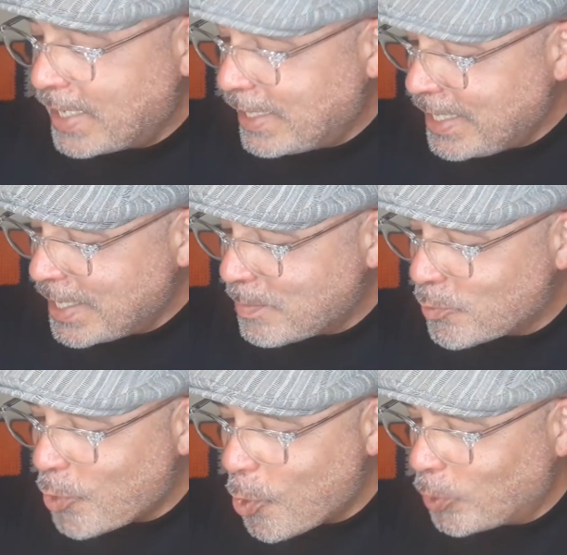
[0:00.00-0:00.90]
Liam
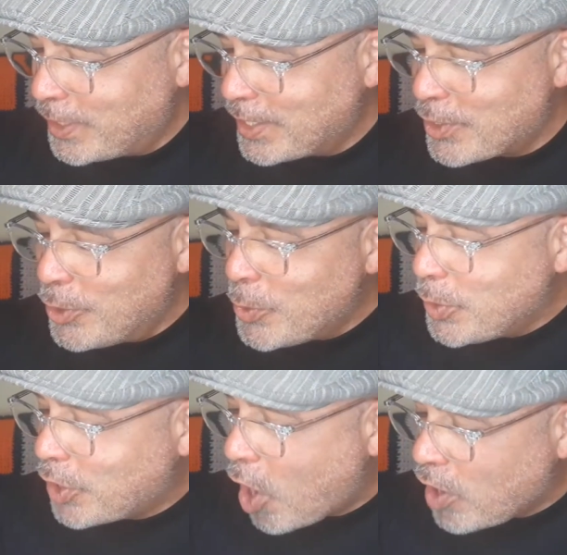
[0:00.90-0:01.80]
rolled his new
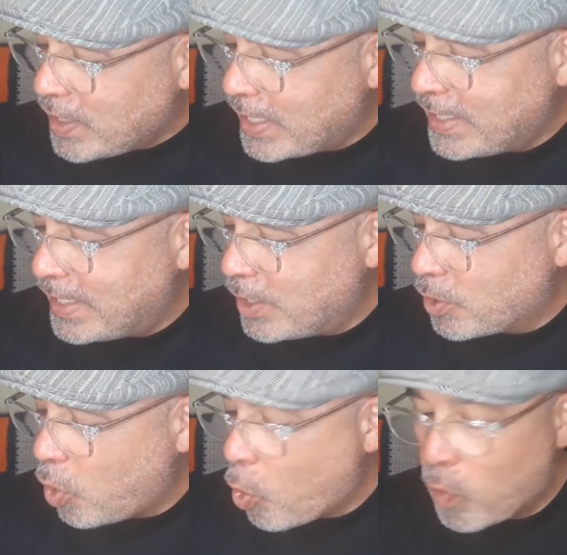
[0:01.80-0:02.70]
gardening
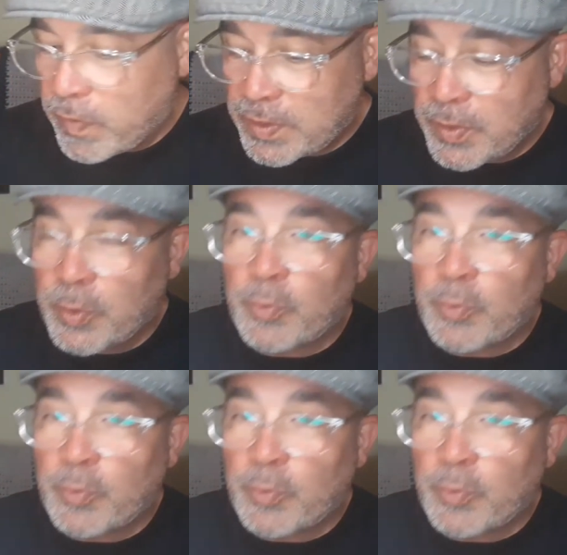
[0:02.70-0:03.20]
gear over to the